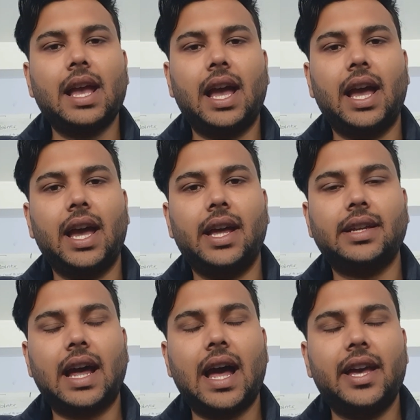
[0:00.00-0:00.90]
and
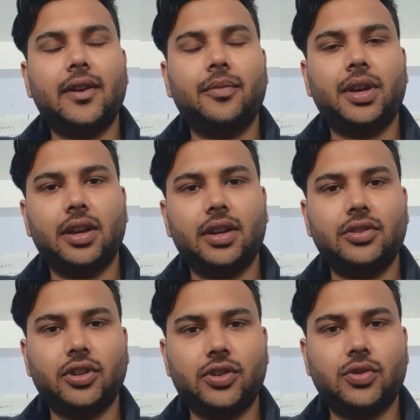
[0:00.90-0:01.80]
I am here
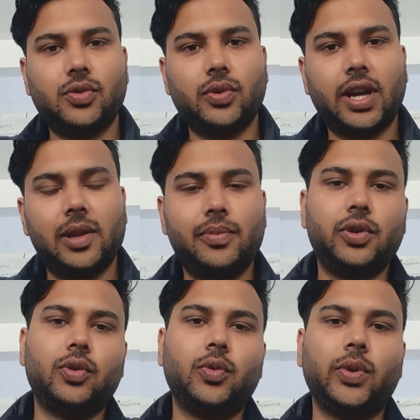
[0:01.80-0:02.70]
just to help
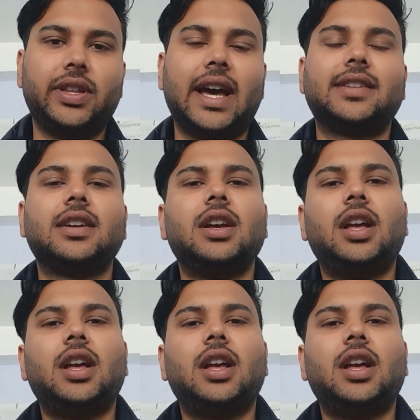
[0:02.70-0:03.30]
you with that.